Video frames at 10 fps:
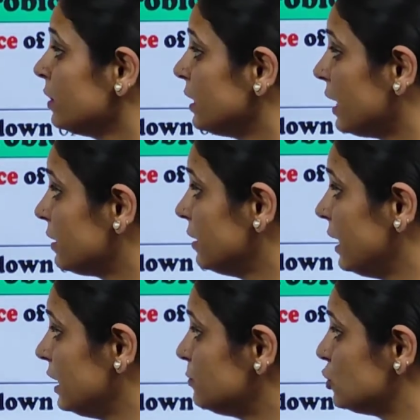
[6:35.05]
that
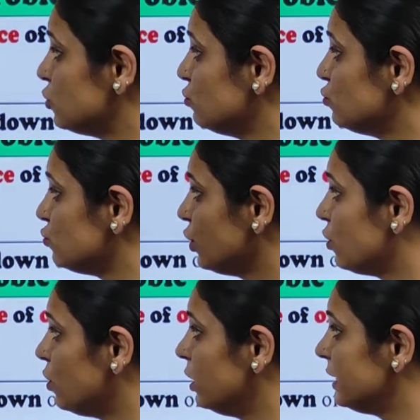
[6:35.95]
helps you to
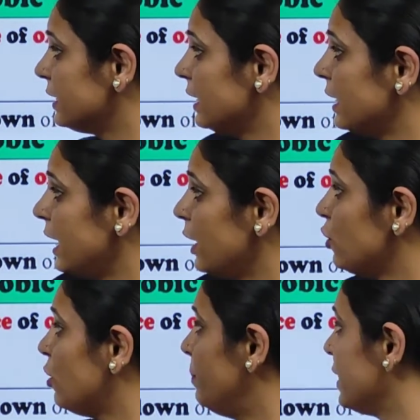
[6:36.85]
recall that in
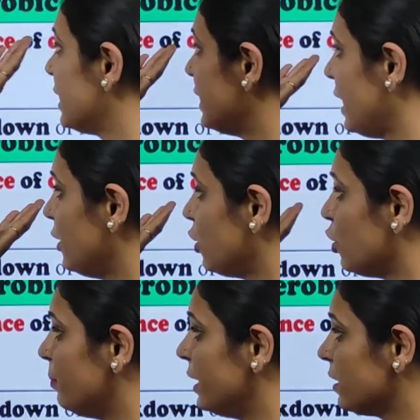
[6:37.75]
aerobic and
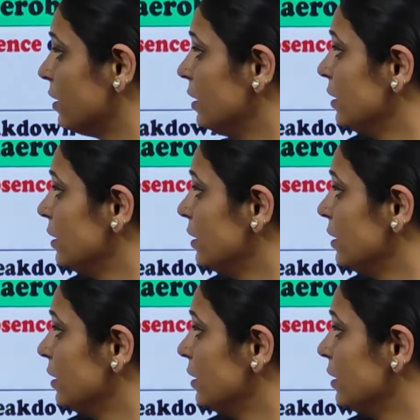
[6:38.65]
anaerobic,